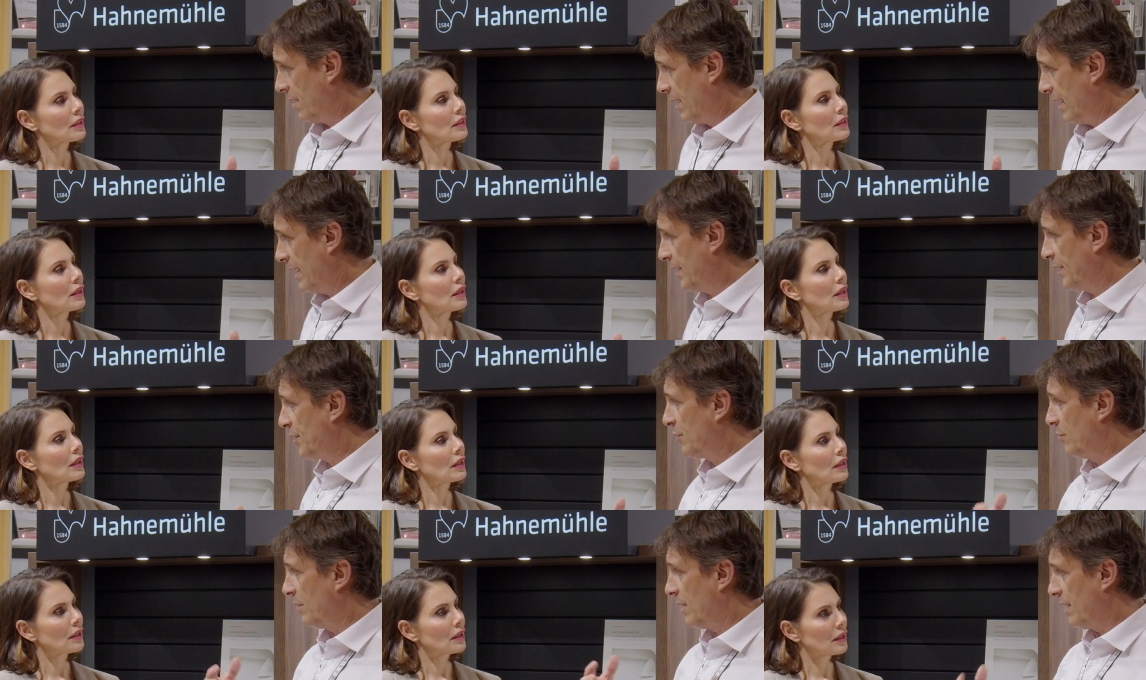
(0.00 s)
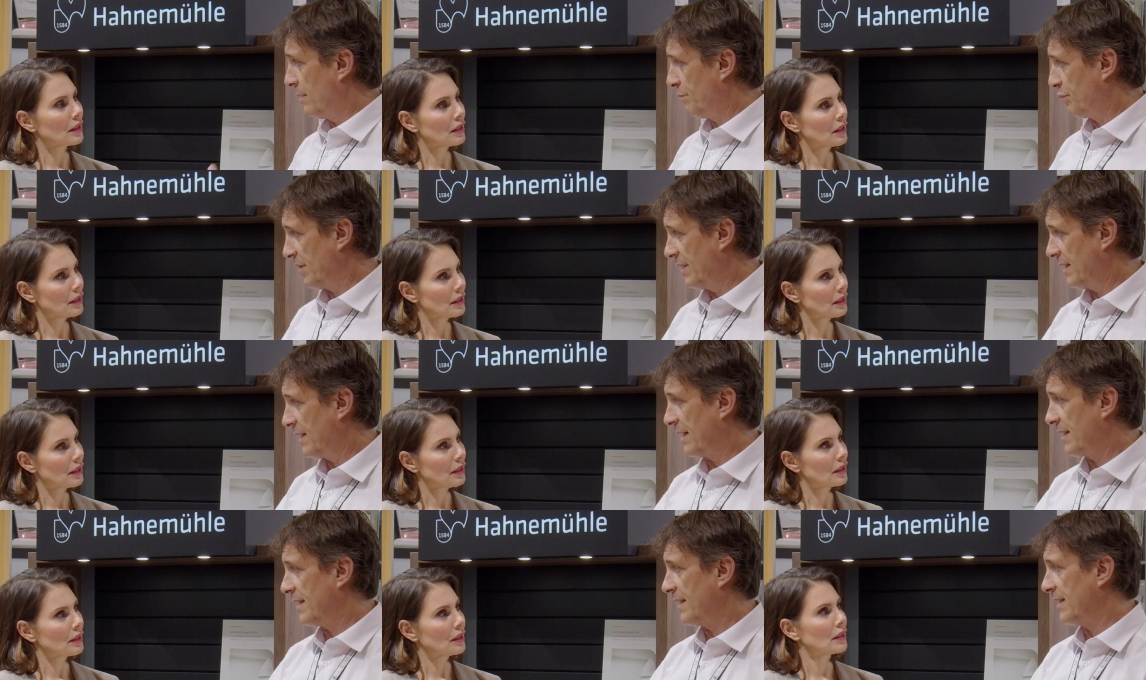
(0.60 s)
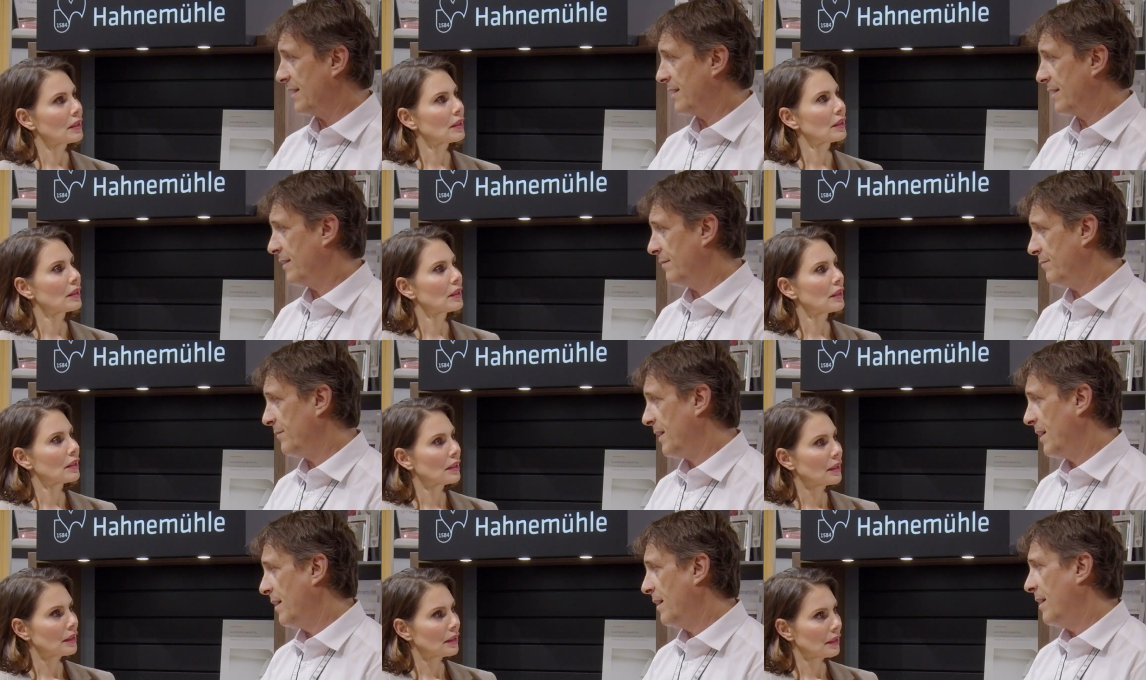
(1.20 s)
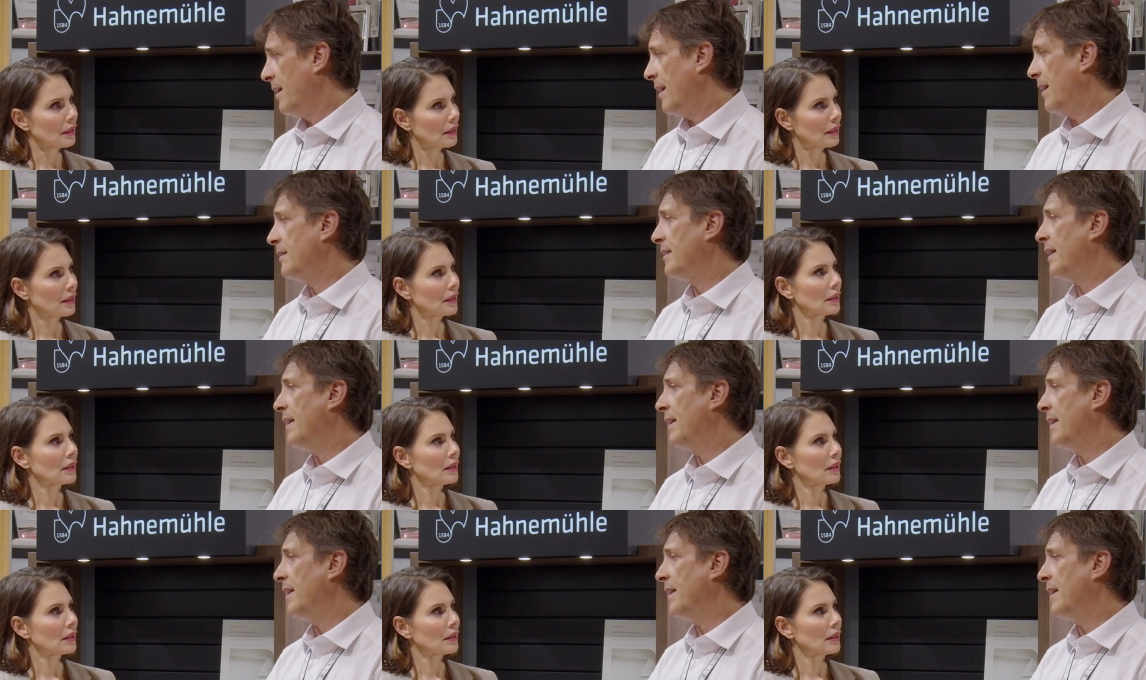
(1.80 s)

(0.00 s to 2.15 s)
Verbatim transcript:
Speaker 1: into a printing system, and